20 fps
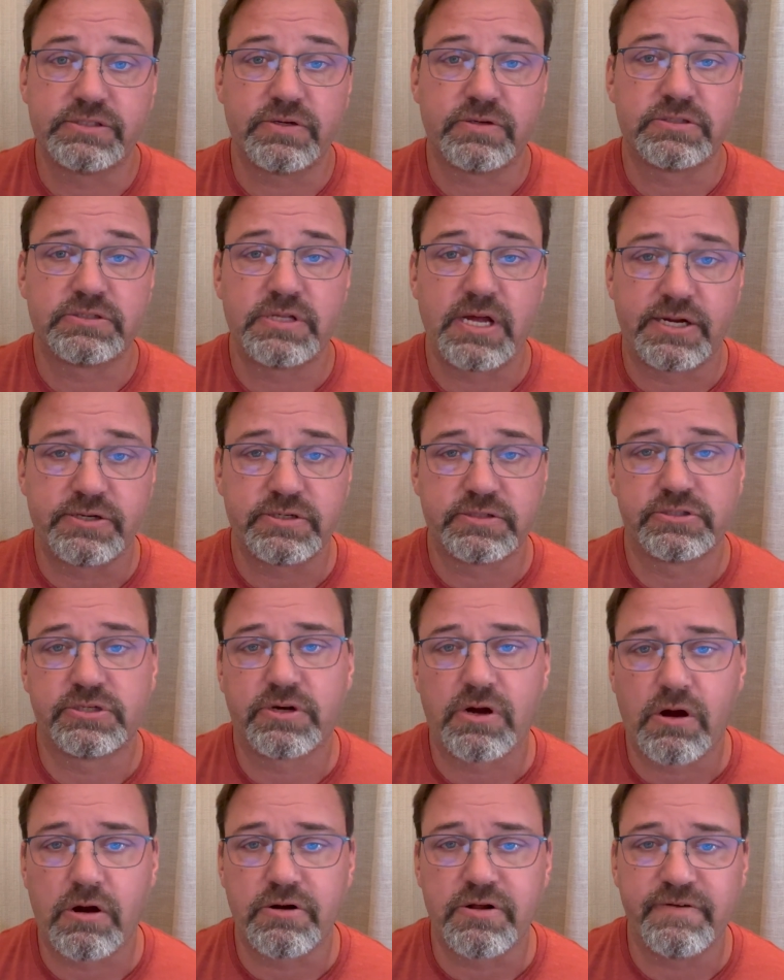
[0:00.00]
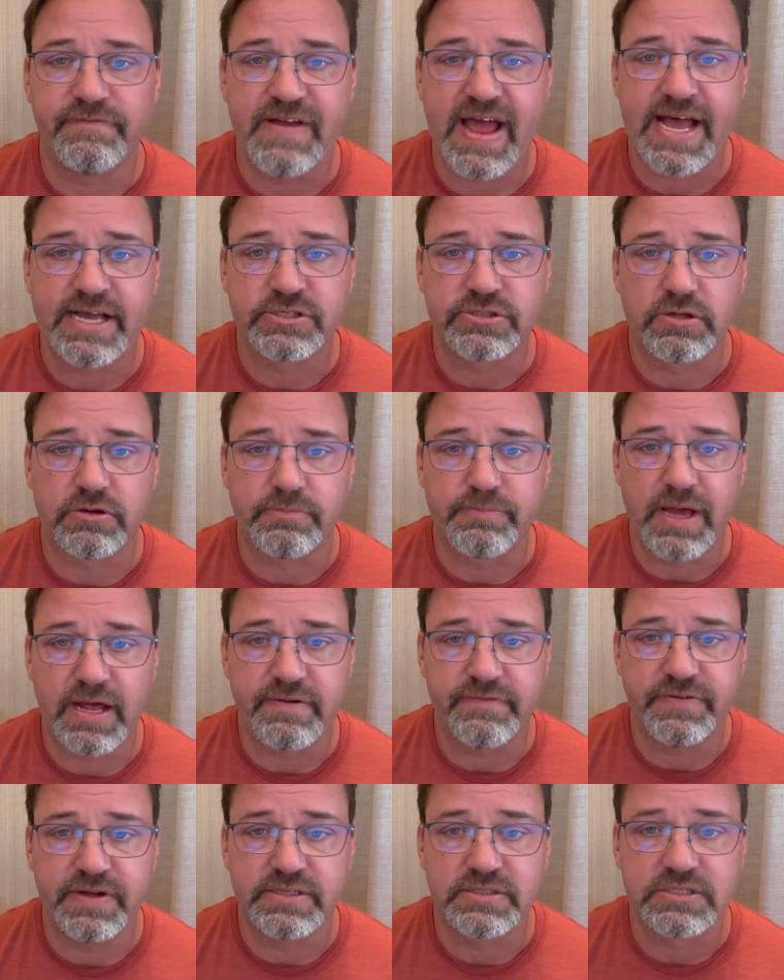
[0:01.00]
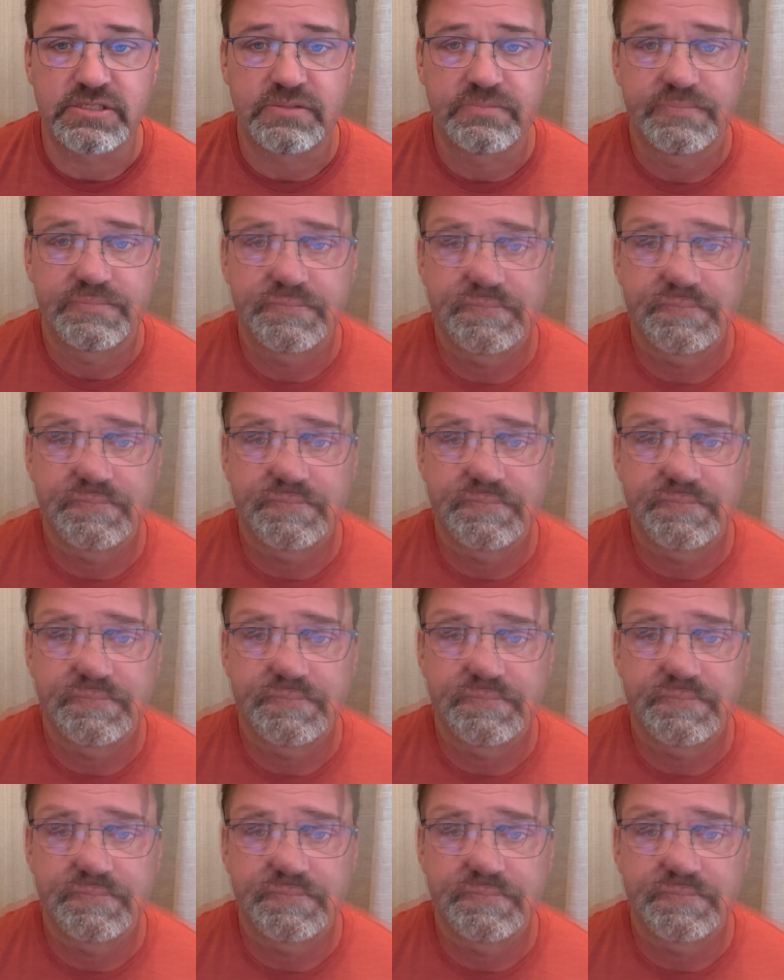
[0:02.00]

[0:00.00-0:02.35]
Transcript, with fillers: So it's not just the cardiovascular benefits.